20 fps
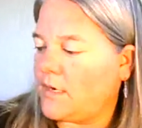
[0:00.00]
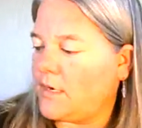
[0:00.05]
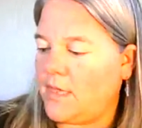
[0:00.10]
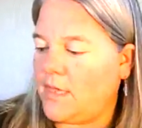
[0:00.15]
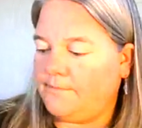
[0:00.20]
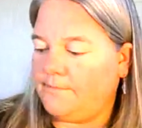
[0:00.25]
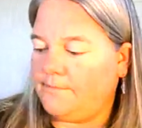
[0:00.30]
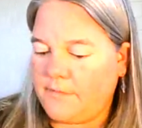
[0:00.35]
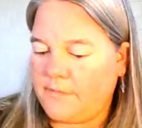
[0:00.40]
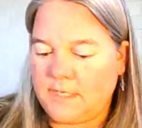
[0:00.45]

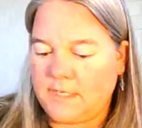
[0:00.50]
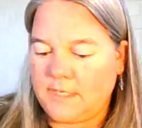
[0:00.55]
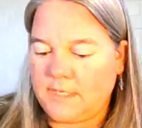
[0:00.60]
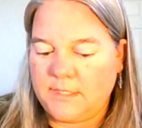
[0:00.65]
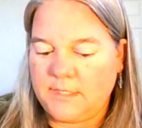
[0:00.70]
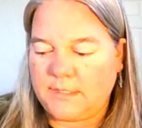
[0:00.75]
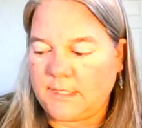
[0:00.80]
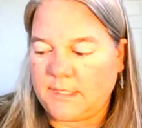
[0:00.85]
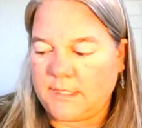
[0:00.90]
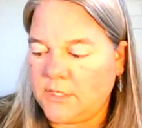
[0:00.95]
is
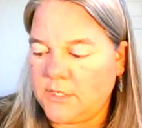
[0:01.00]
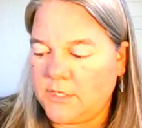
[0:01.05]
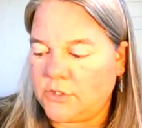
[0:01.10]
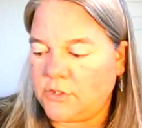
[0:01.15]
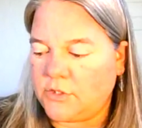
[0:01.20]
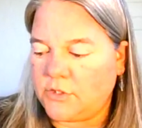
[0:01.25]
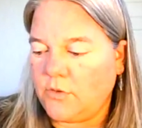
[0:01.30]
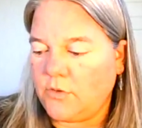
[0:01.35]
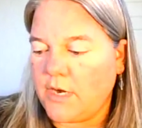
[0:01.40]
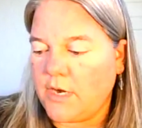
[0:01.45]
as you are
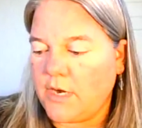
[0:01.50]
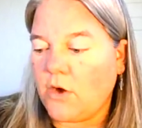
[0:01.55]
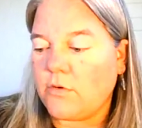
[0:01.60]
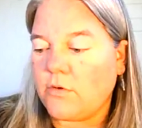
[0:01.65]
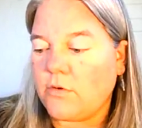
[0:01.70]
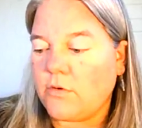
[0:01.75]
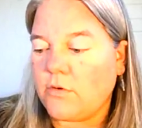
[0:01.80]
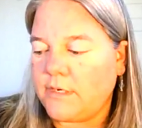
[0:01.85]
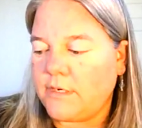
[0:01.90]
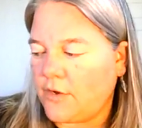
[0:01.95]
narrowing
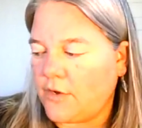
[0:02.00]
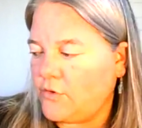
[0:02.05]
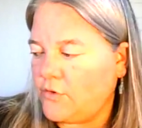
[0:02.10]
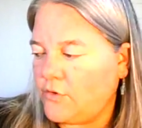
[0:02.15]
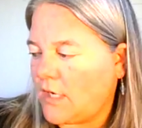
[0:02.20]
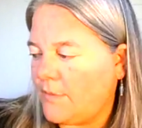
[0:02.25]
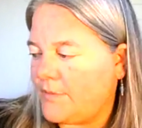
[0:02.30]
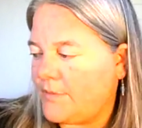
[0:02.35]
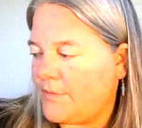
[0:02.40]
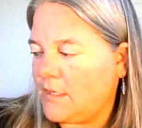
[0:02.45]
down your
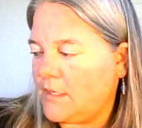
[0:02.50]
topic,